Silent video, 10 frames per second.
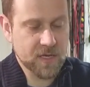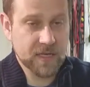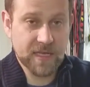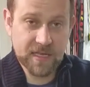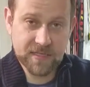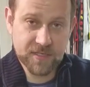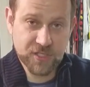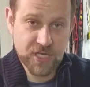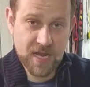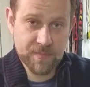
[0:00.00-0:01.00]
get it the
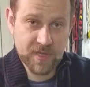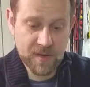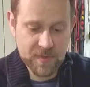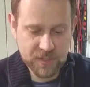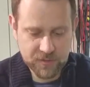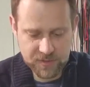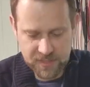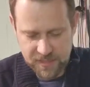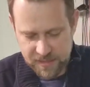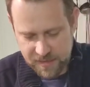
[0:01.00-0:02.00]
shape that I'm interested in,